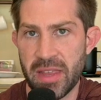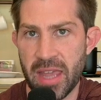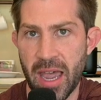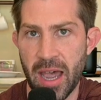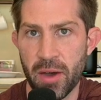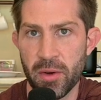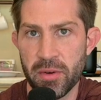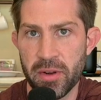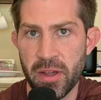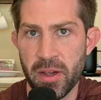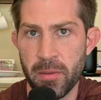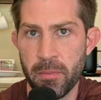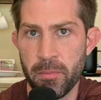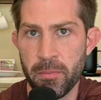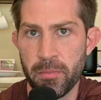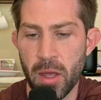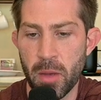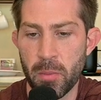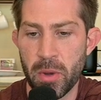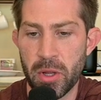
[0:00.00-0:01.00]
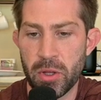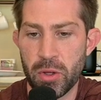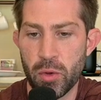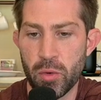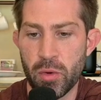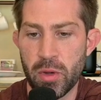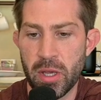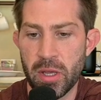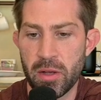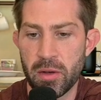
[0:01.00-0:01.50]
the outcome, but
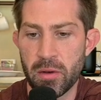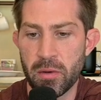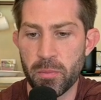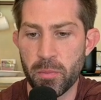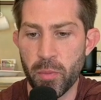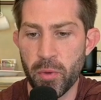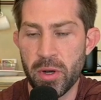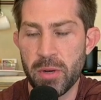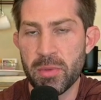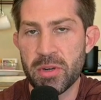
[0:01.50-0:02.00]
you can pretty